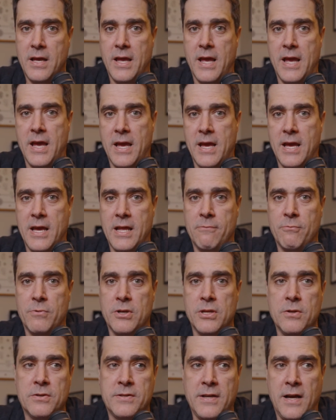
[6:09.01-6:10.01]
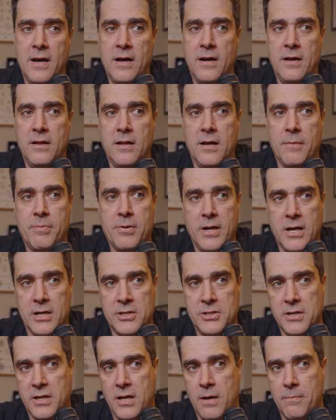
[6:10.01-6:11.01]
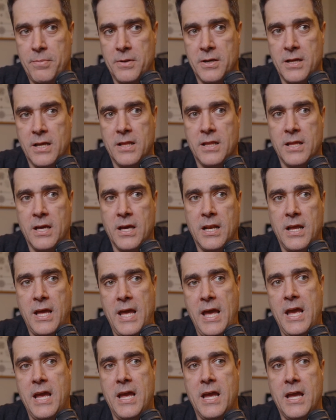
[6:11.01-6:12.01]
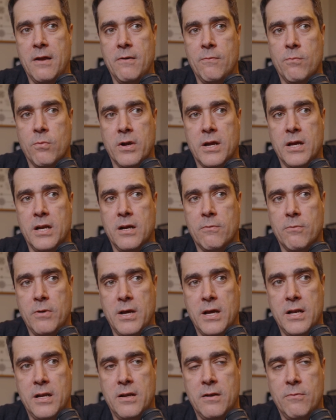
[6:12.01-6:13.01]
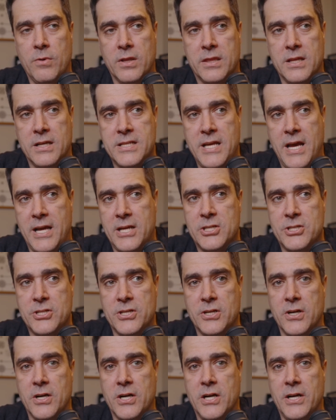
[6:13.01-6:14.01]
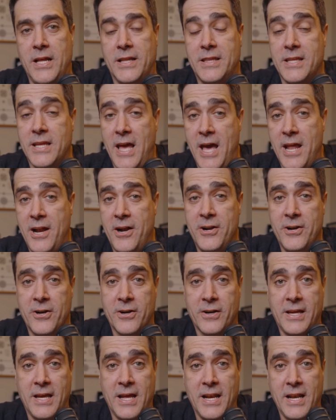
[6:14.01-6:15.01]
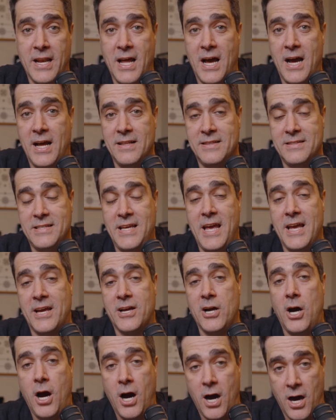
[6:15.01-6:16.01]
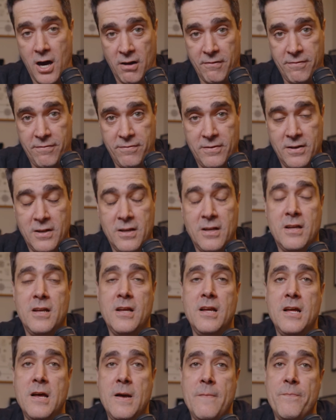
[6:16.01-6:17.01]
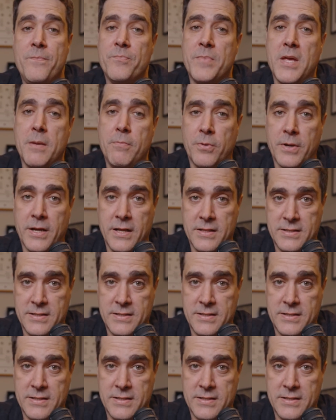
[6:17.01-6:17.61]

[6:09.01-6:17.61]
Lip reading: And when you tell a production company that, hey, we're going to run with a texture that the editor cannot take off, people get